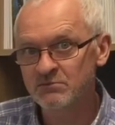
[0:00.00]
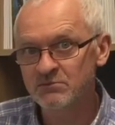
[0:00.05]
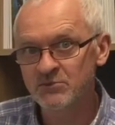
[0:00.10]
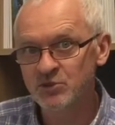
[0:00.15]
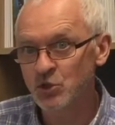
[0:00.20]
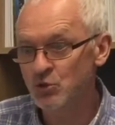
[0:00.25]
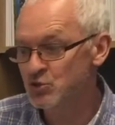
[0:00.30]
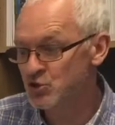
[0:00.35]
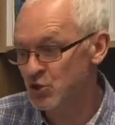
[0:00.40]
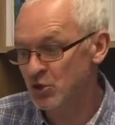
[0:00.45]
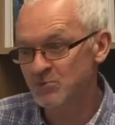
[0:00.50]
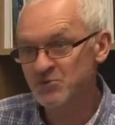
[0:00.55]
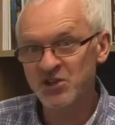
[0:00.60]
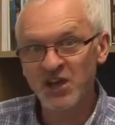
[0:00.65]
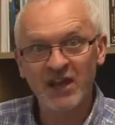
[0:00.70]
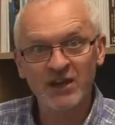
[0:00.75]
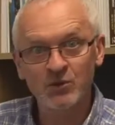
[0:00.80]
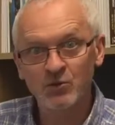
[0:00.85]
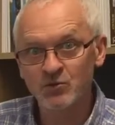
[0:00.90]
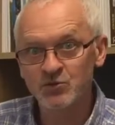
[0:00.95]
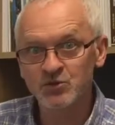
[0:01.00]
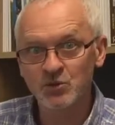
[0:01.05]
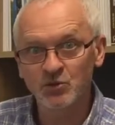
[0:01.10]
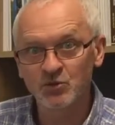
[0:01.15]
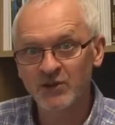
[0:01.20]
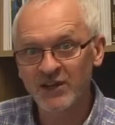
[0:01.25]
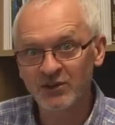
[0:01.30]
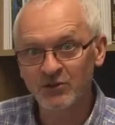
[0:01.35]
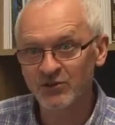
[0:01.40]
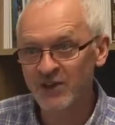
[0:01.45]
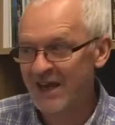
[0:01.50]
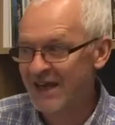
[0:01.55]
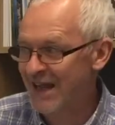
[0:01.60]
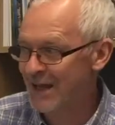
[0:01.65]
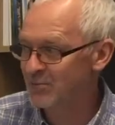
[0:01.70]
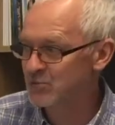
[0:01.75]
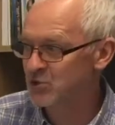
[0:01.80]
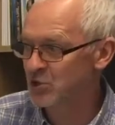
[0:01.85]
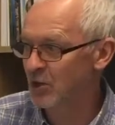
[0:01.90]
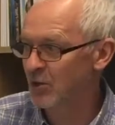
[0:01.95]
youtube channels or looking on their
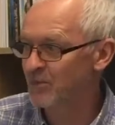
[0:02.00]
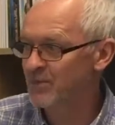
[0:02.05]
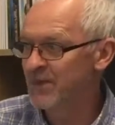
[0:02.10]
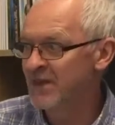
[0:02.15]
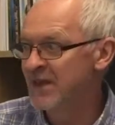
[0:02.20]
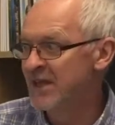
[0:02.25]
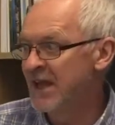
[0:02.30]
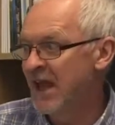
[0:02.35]
laptop